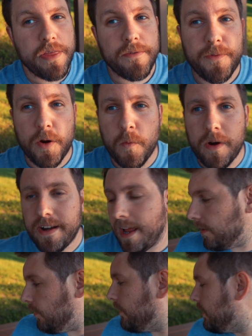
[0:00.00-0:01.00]
the firmware
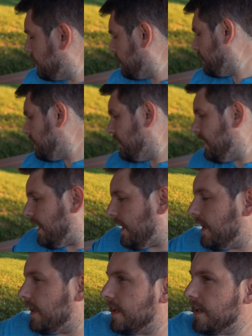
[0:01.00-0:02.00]
downloaded,
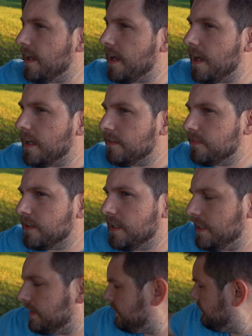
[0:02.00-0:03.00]
and I've
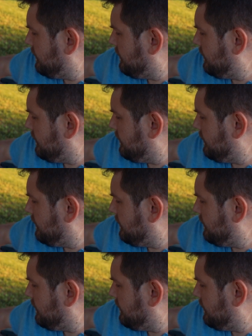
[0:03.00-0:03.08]
got